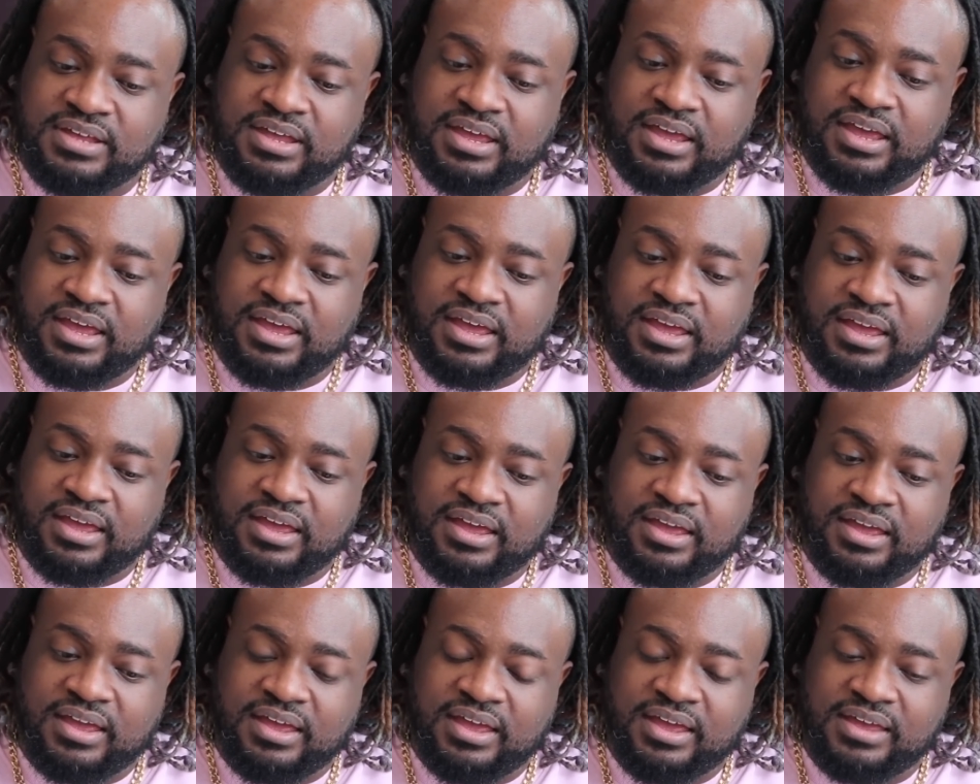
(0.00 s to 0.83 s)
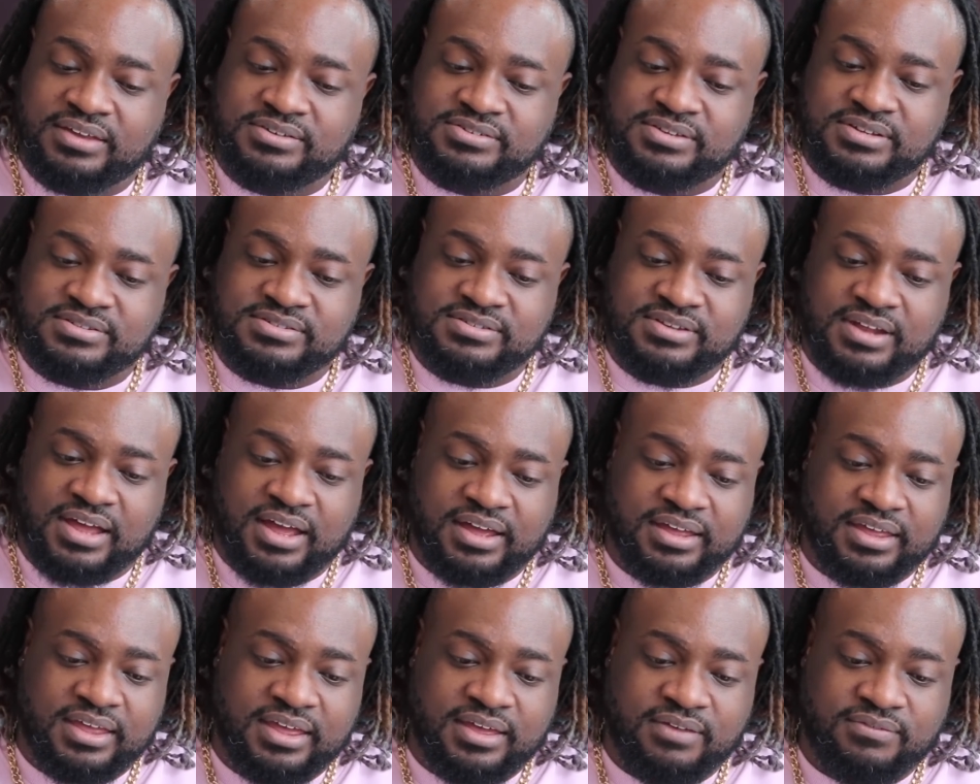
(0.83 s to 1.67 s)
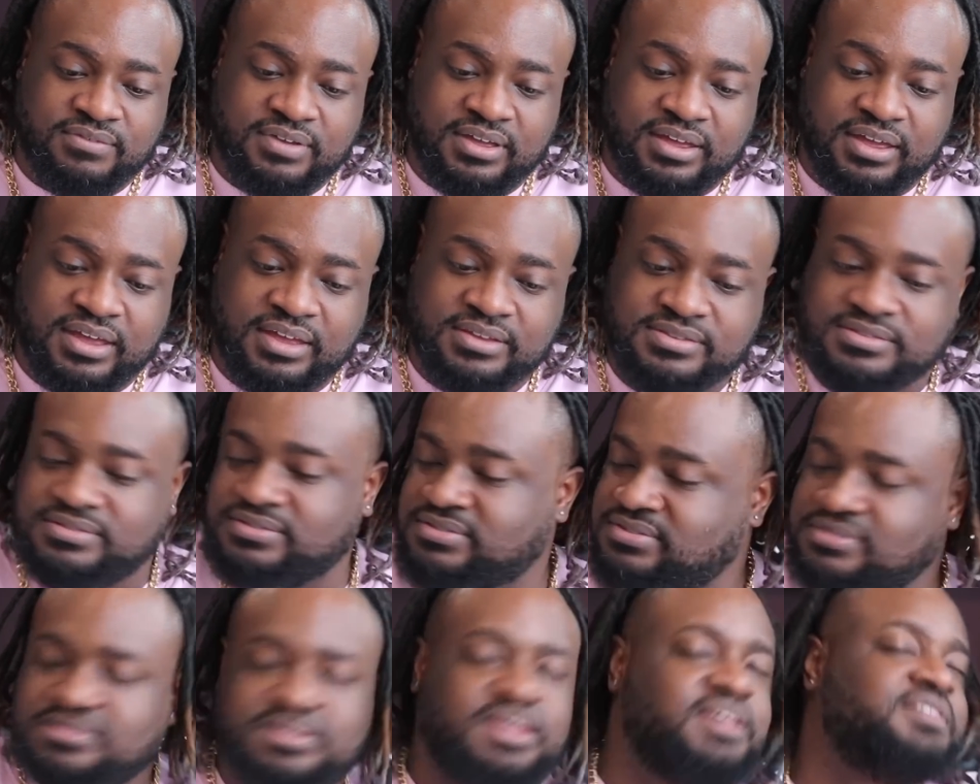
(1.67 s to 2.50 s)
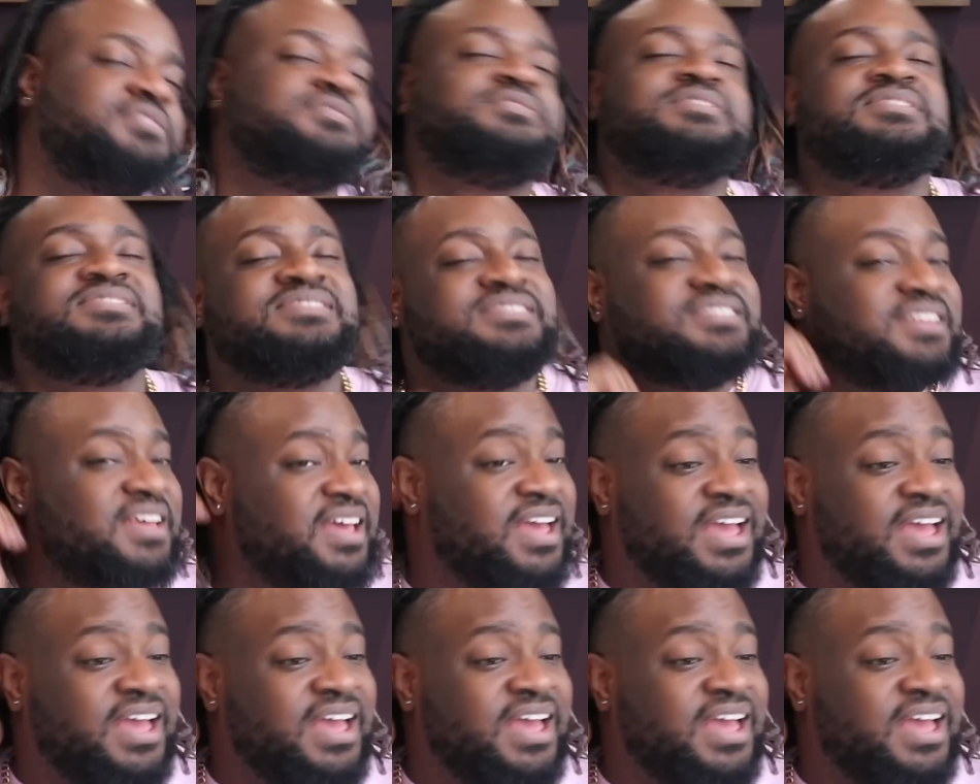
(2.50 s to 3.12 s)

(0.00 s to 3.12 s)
and it's just not giving. It's just,